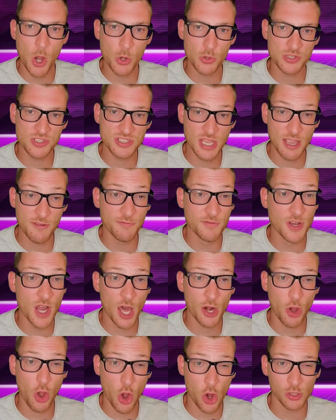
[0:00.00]
Most, if
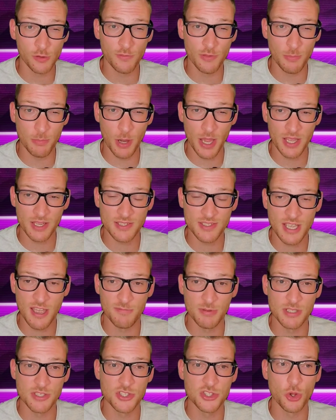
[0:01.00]
not all of the bikes,
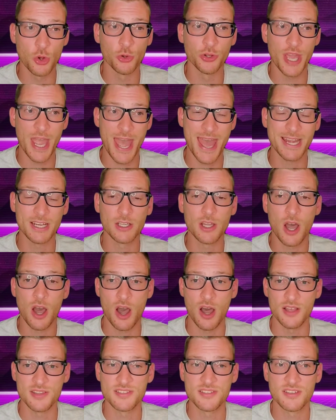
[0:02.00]
have been sold at
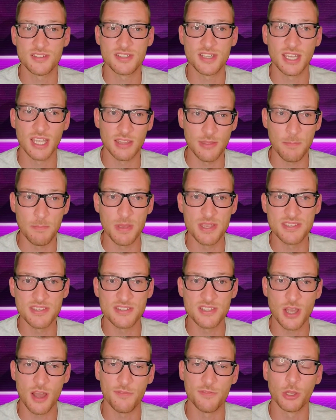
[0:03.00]
cost to get the
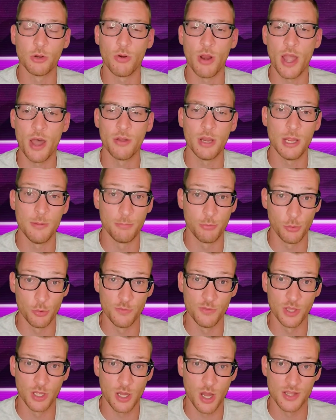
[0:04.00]
business off the ground and
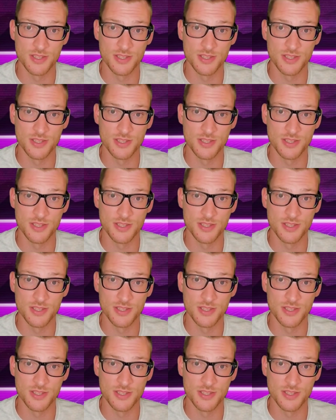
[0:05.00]
prove the